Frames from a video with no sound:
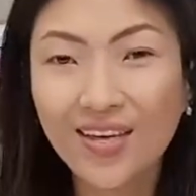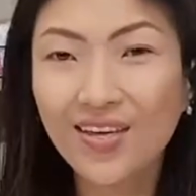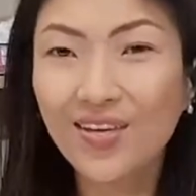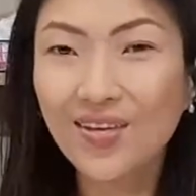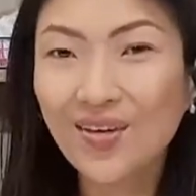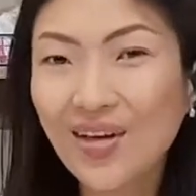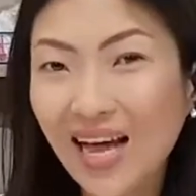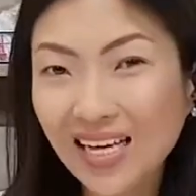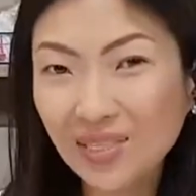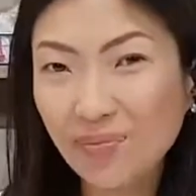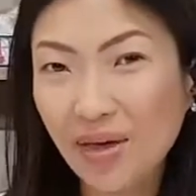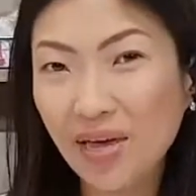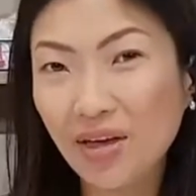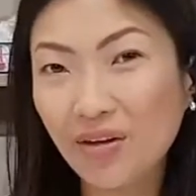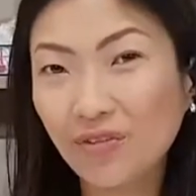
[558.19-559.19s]
you guys
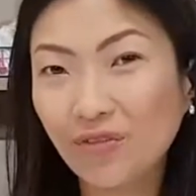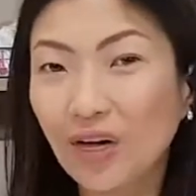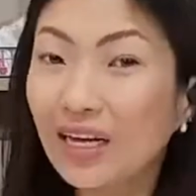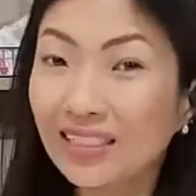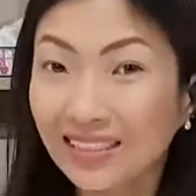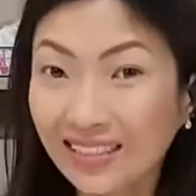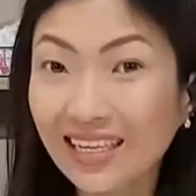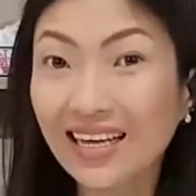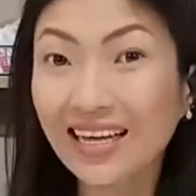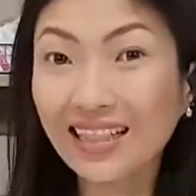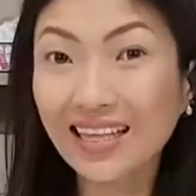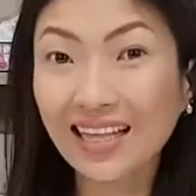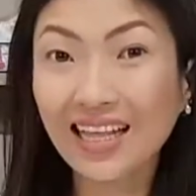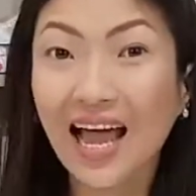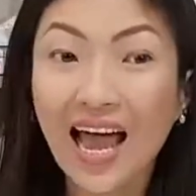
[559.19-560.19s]
may have seen
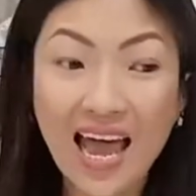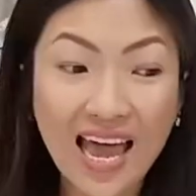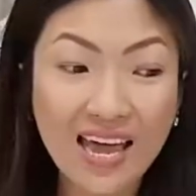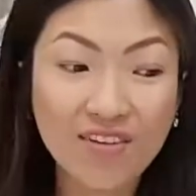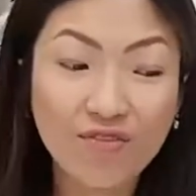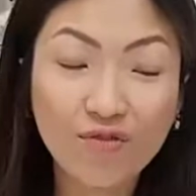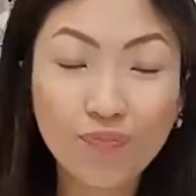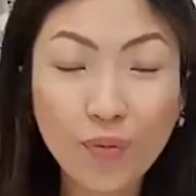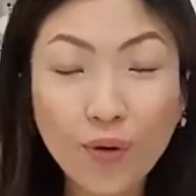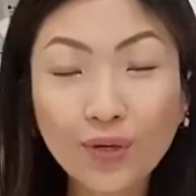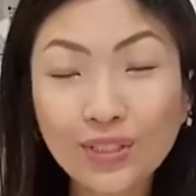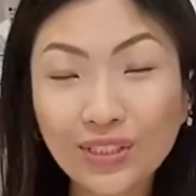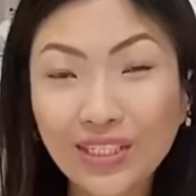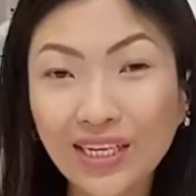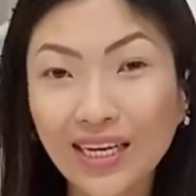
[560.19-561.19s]
that I
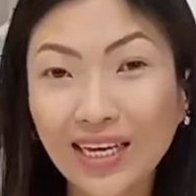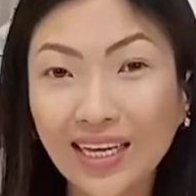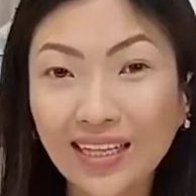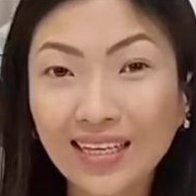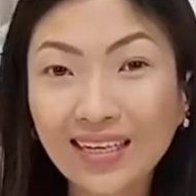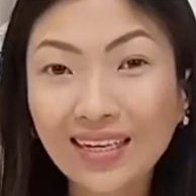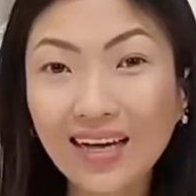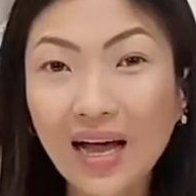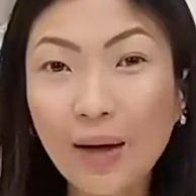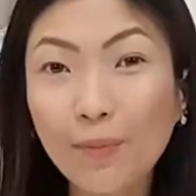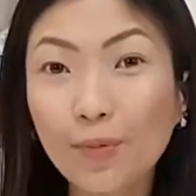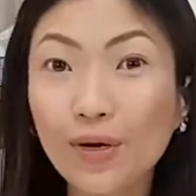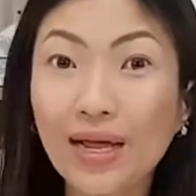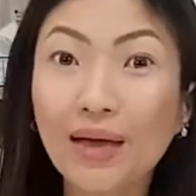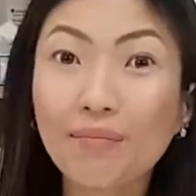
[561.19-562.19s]
posted a
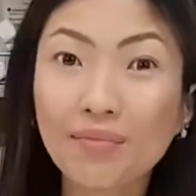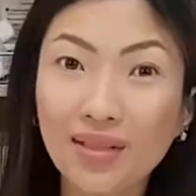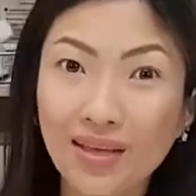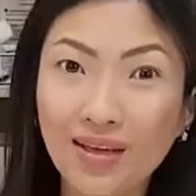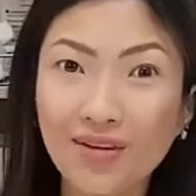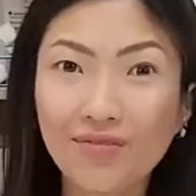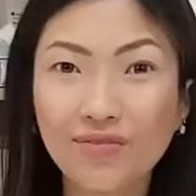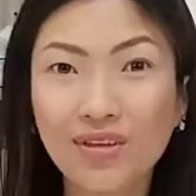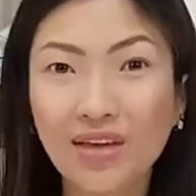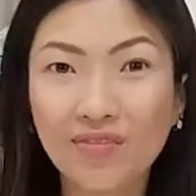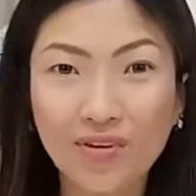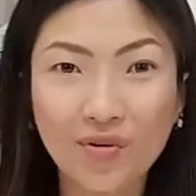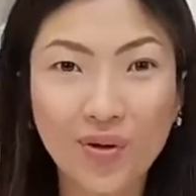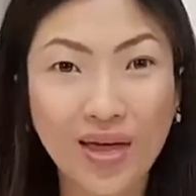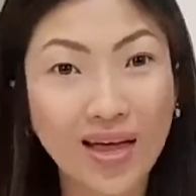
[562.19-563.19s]
preemptive
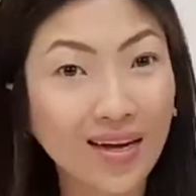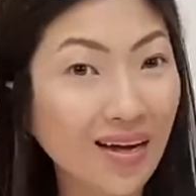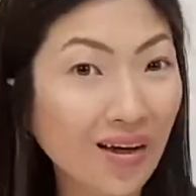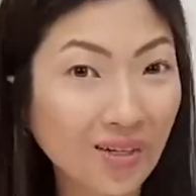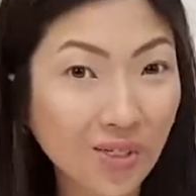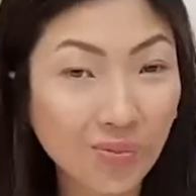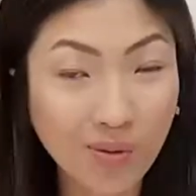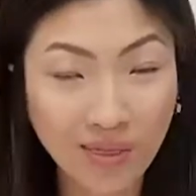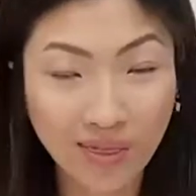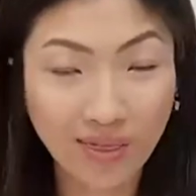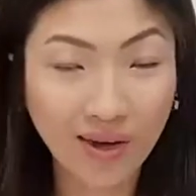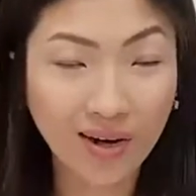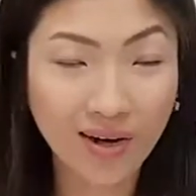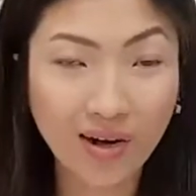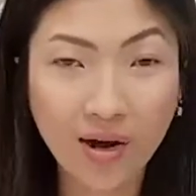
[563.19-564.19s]
giveaway announcement
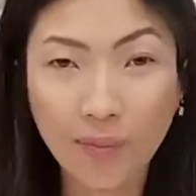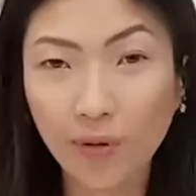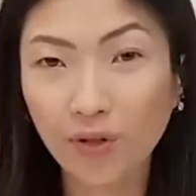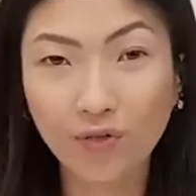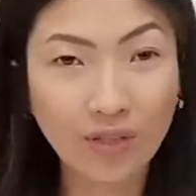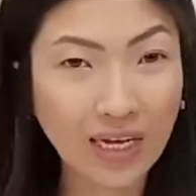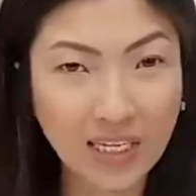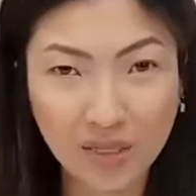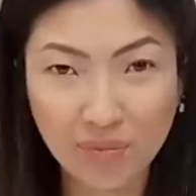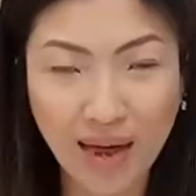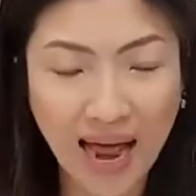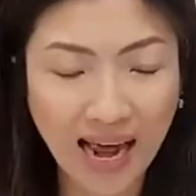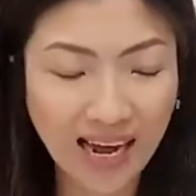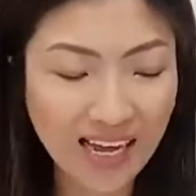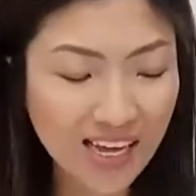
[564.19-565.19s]
there a couple of days
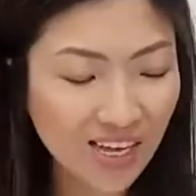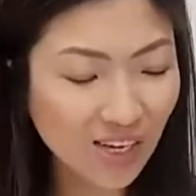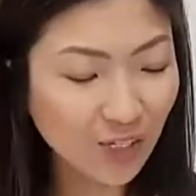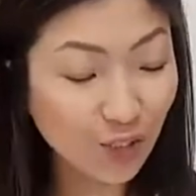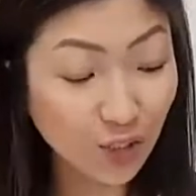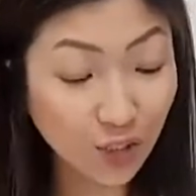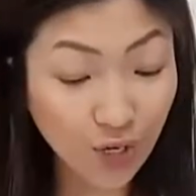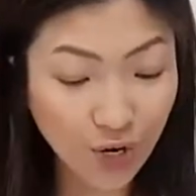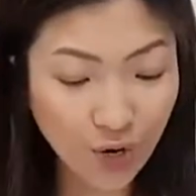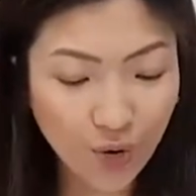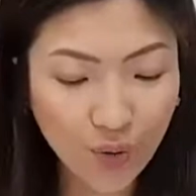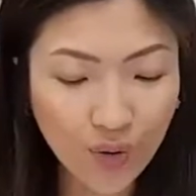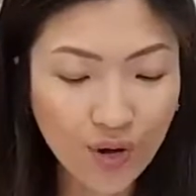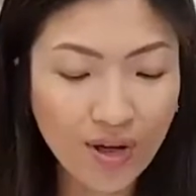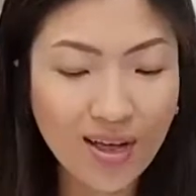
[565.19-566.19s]
back.
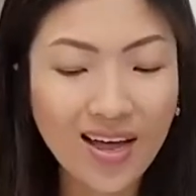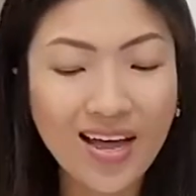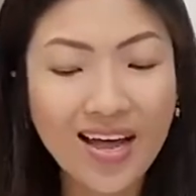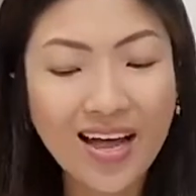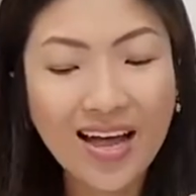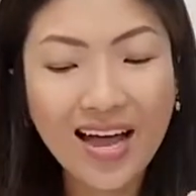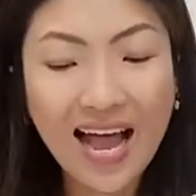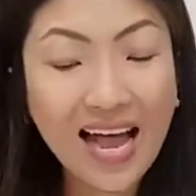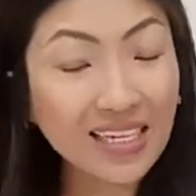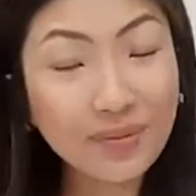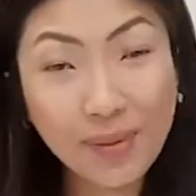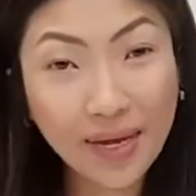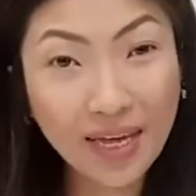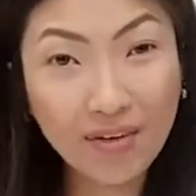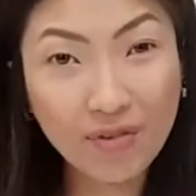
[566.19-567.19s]
So, as
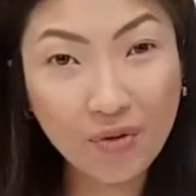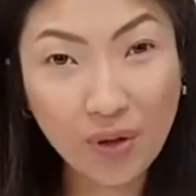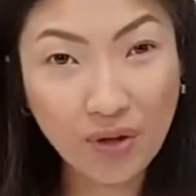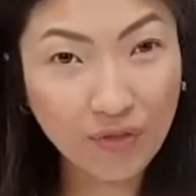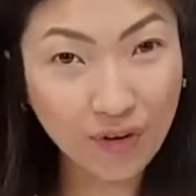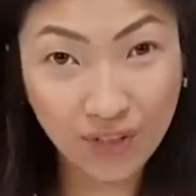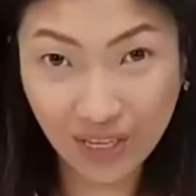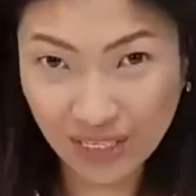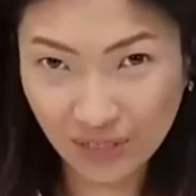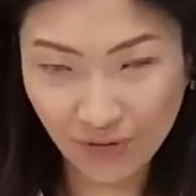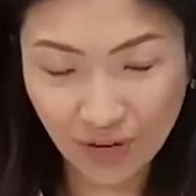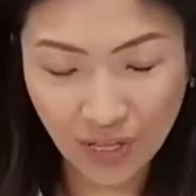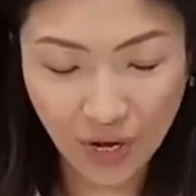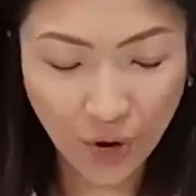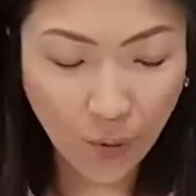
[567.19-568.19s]
my giveaway for this
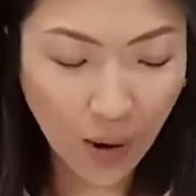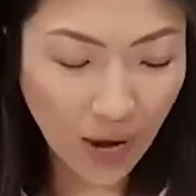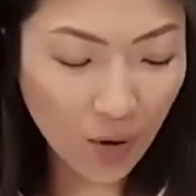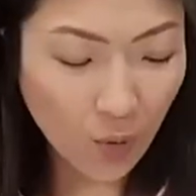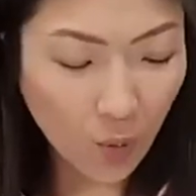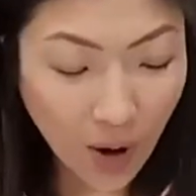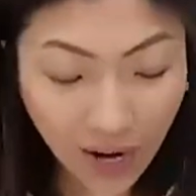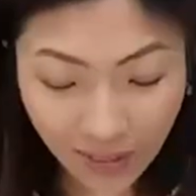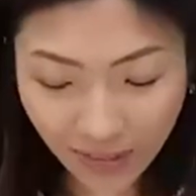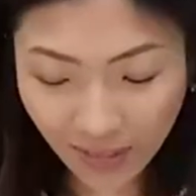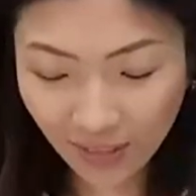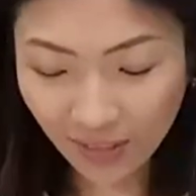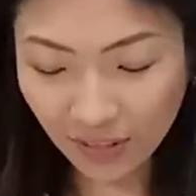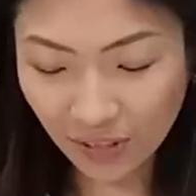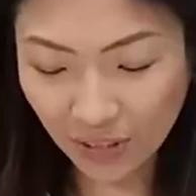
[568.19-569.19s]
video, I
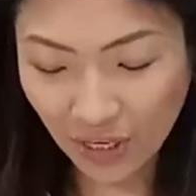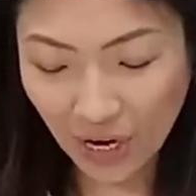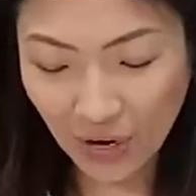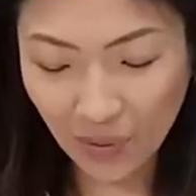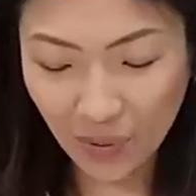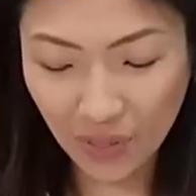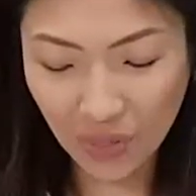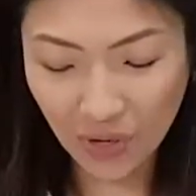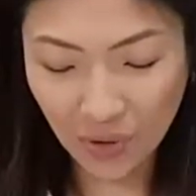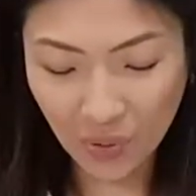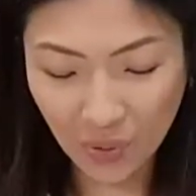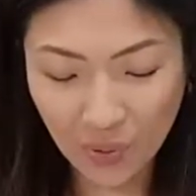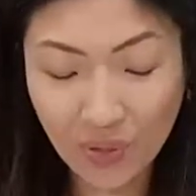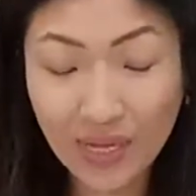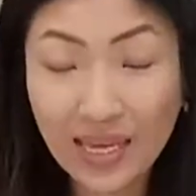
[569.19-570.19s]
wanted to share with
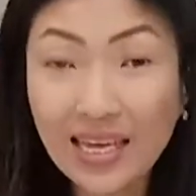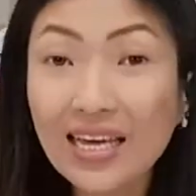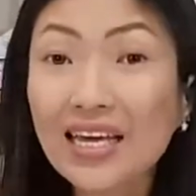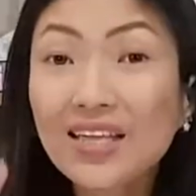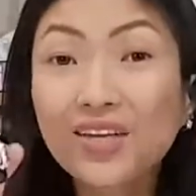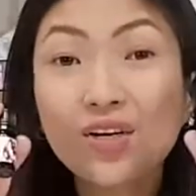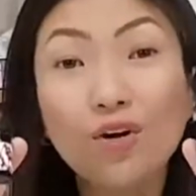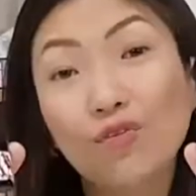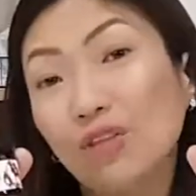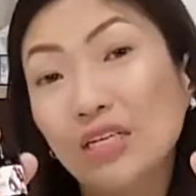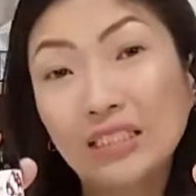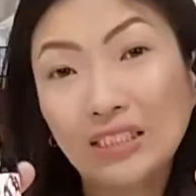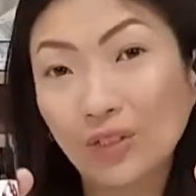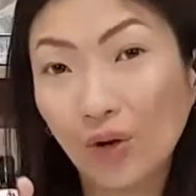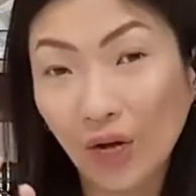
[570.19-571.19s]
you either of
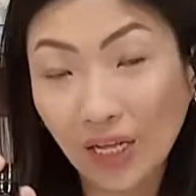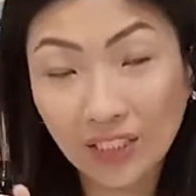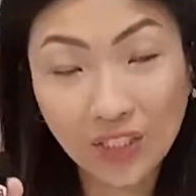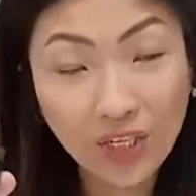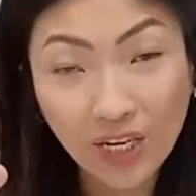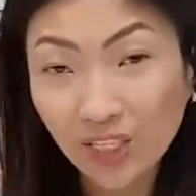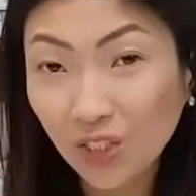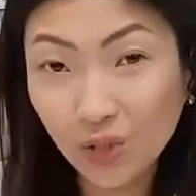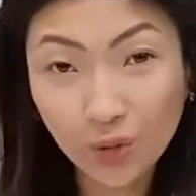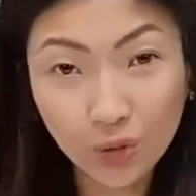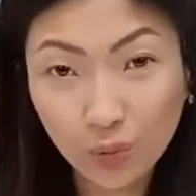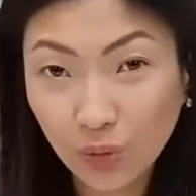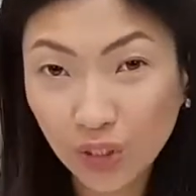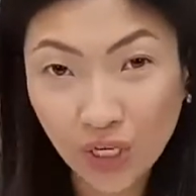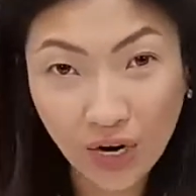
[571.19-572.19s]
these oils. You can
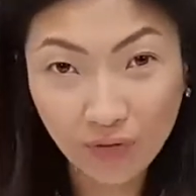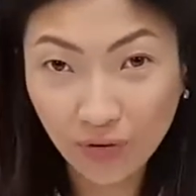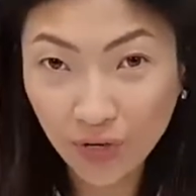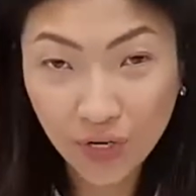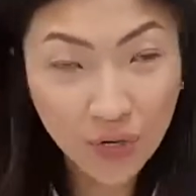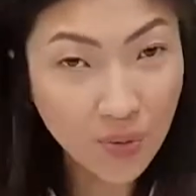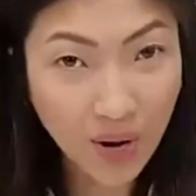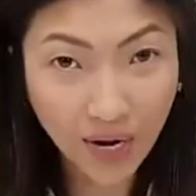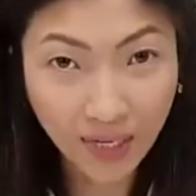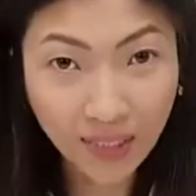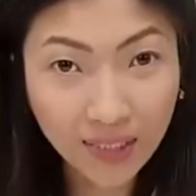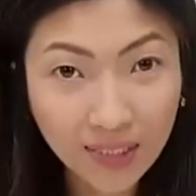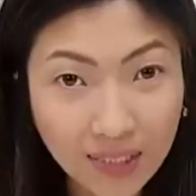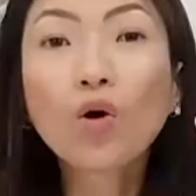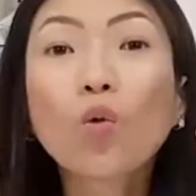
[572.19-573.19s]
choose whichever you
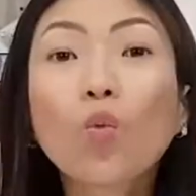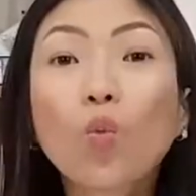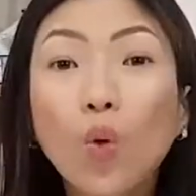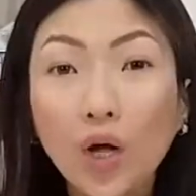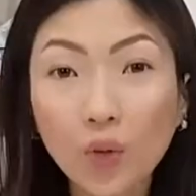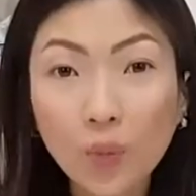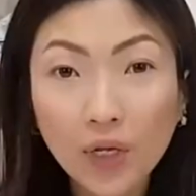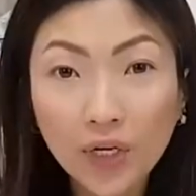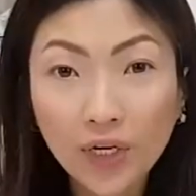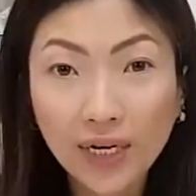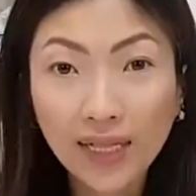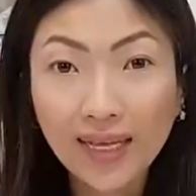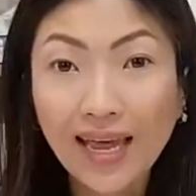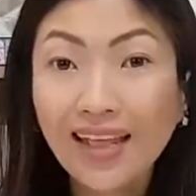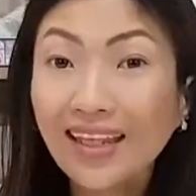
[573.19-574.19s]
want. One winner
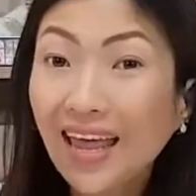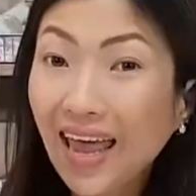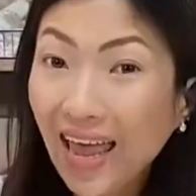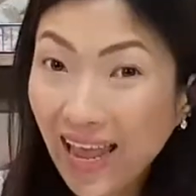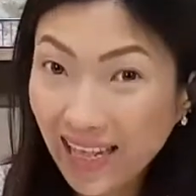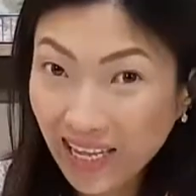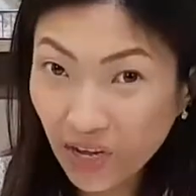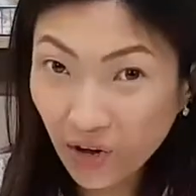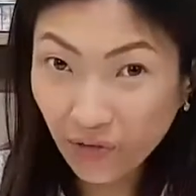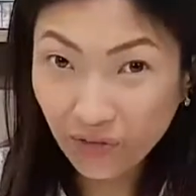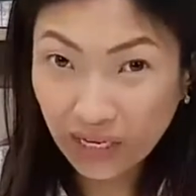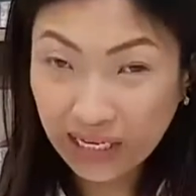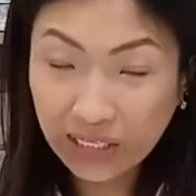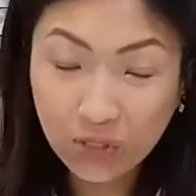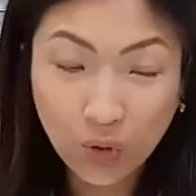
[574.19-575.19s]
can get any
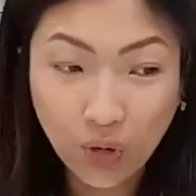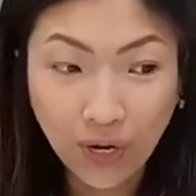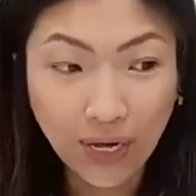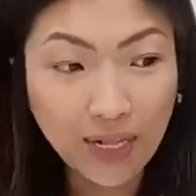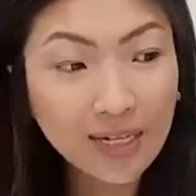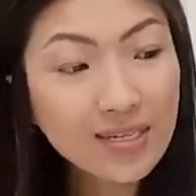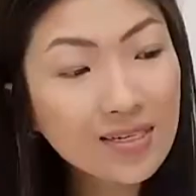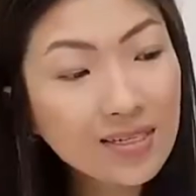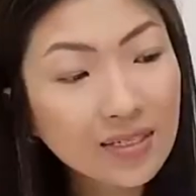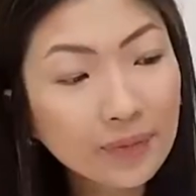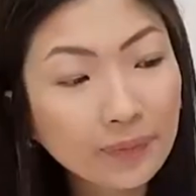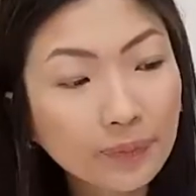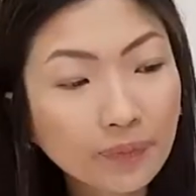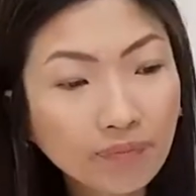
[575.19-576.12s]
of these oils.